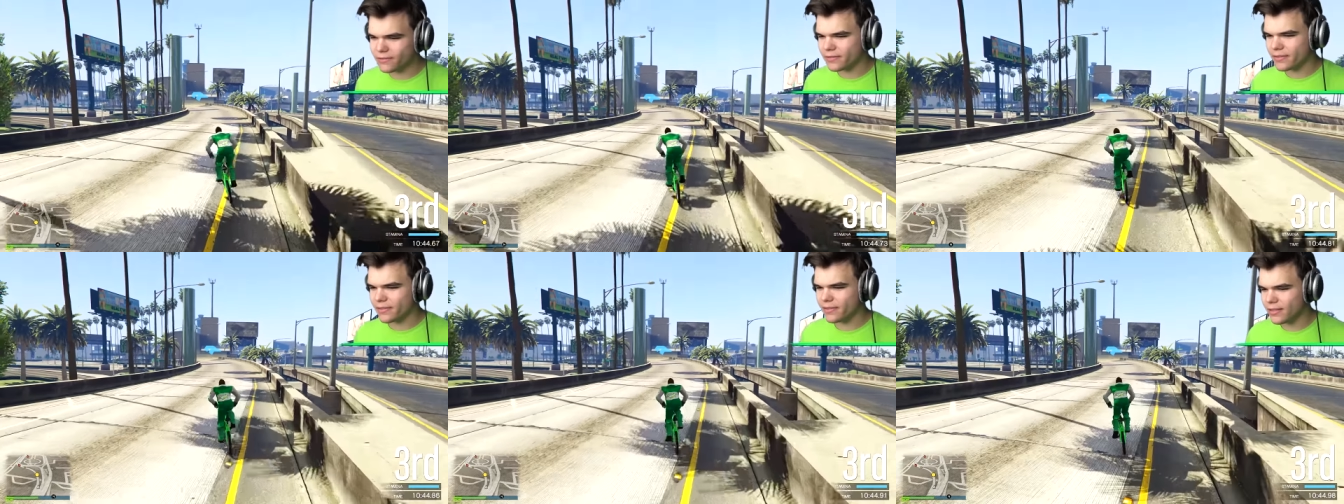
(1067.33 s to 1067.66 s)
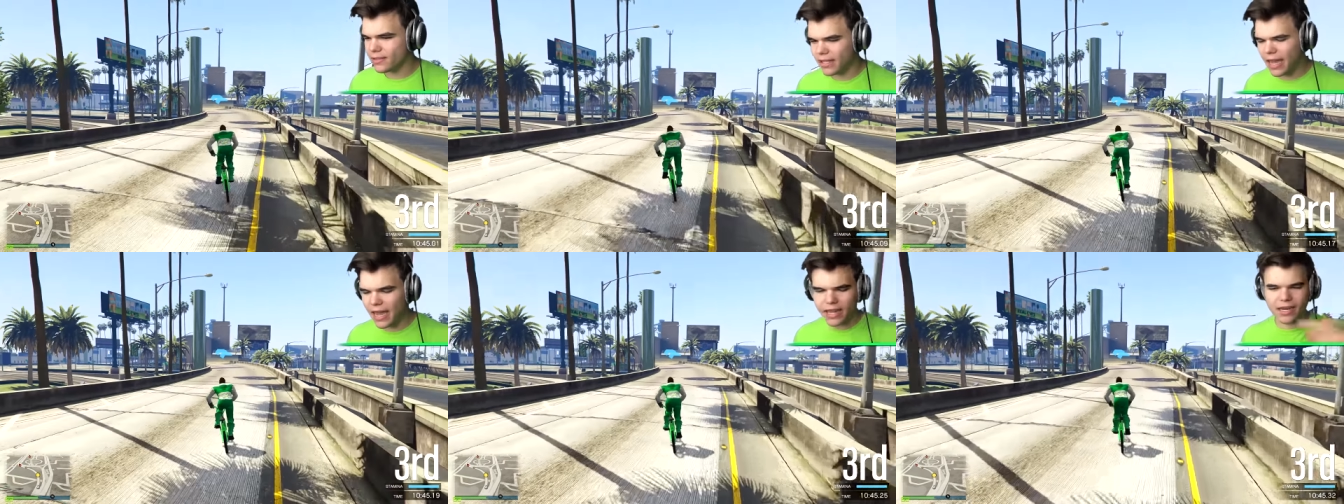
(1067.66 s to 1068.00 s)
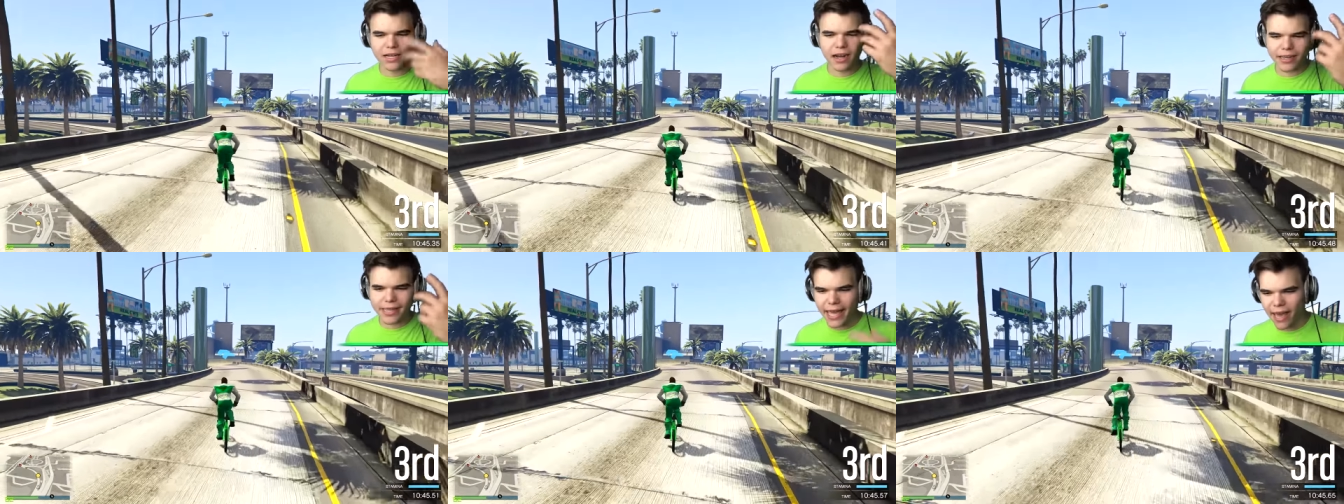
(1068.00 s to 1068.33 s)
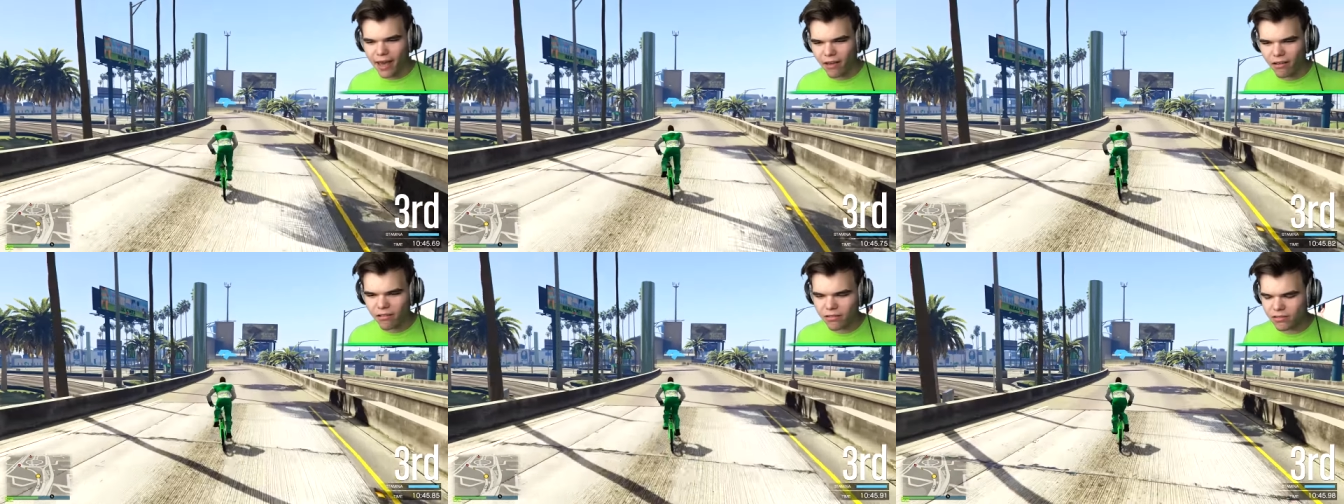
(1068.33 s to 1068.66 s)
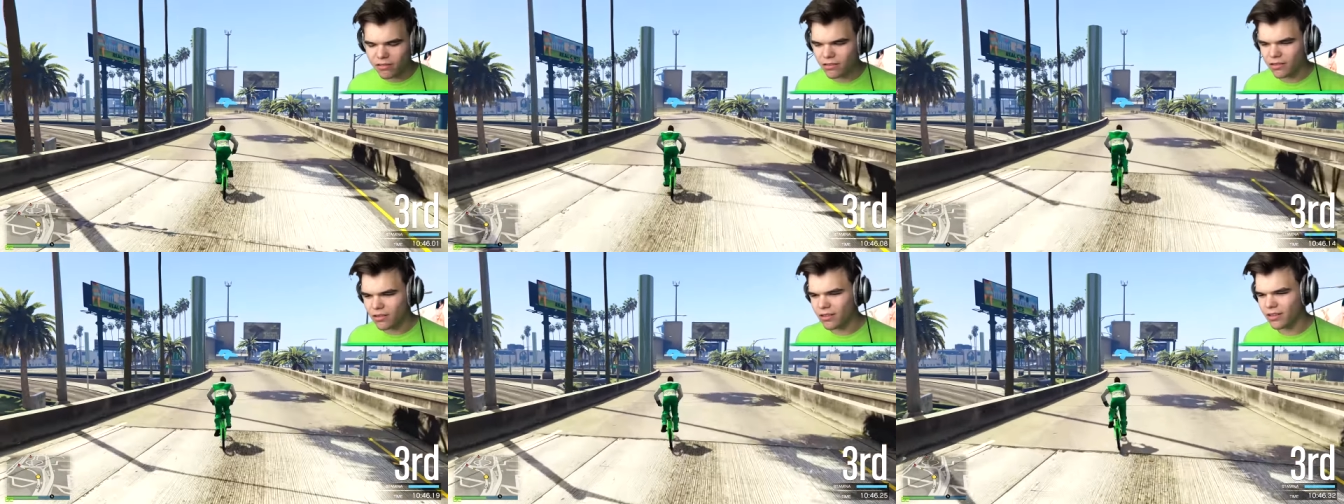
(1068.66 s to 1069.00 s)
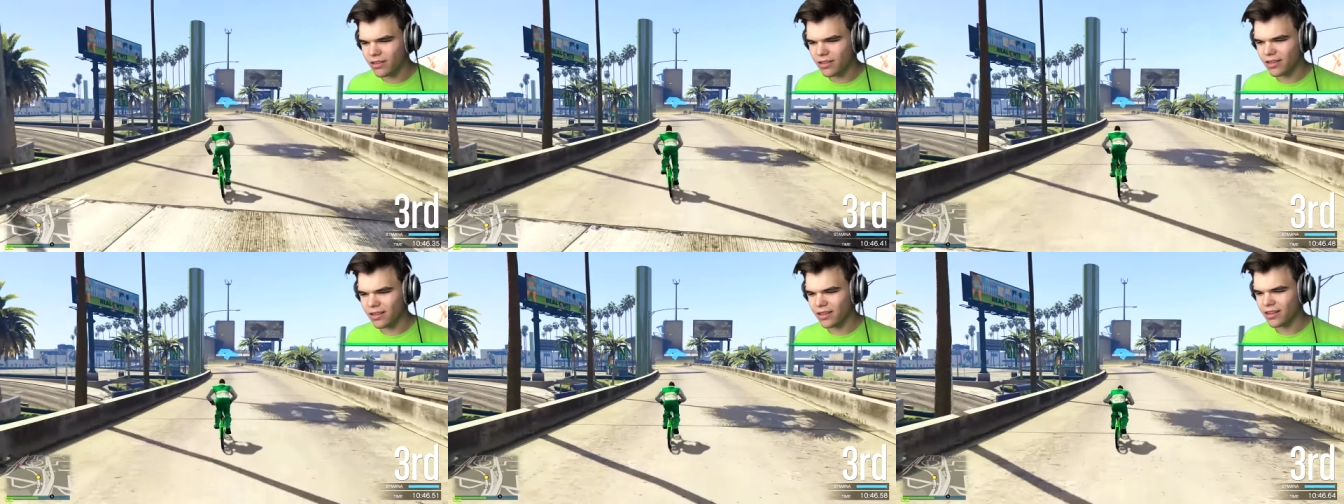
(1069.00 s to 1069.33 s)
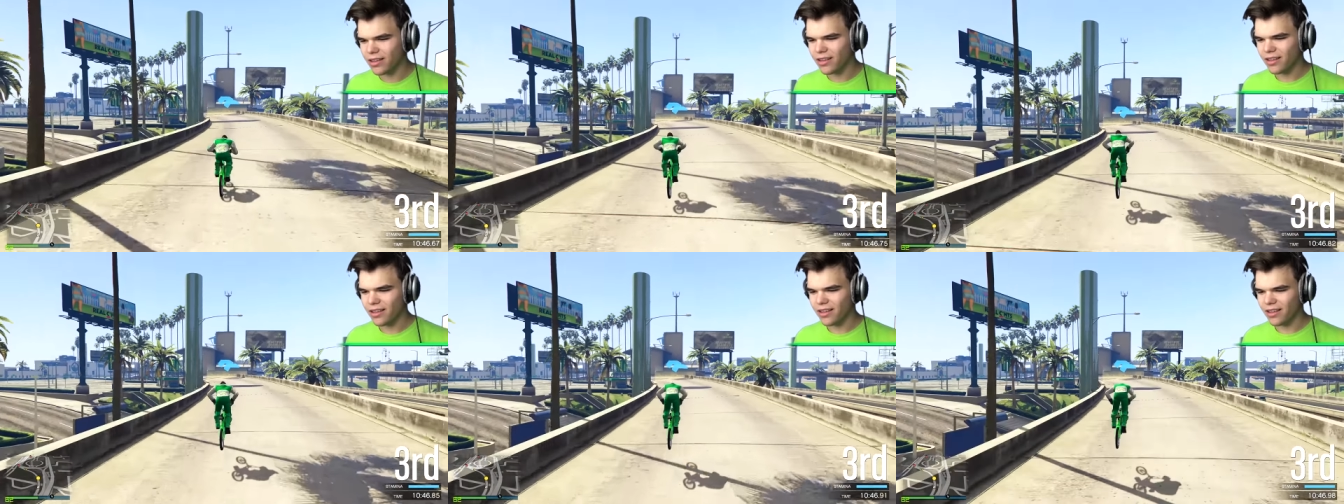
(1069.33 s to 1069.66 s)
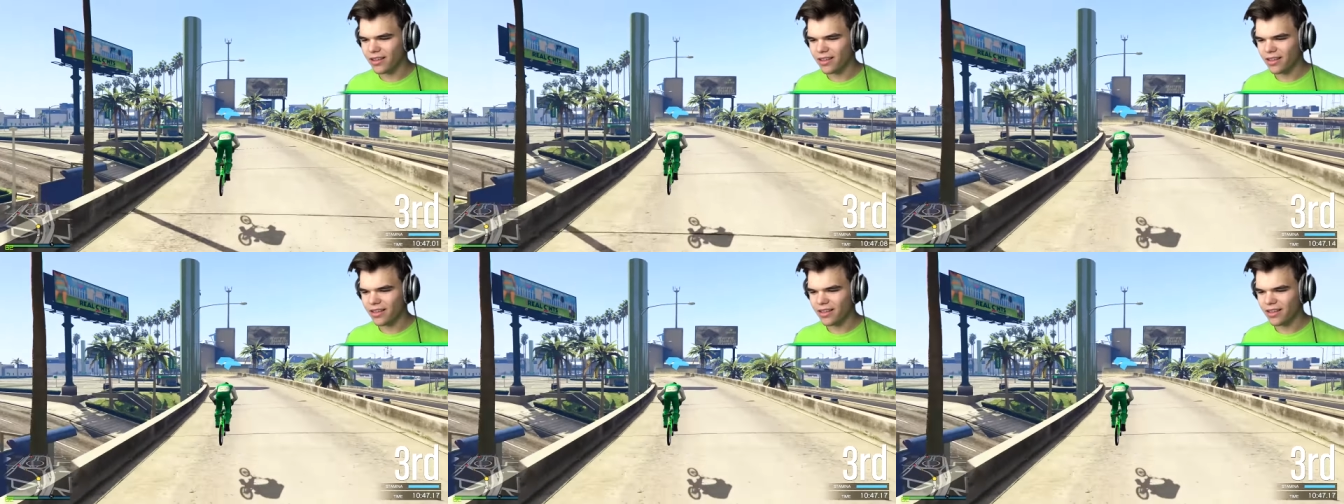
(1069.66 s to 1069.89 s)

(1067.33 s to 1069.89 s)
9, 9 Can you not count? You realize we're in different time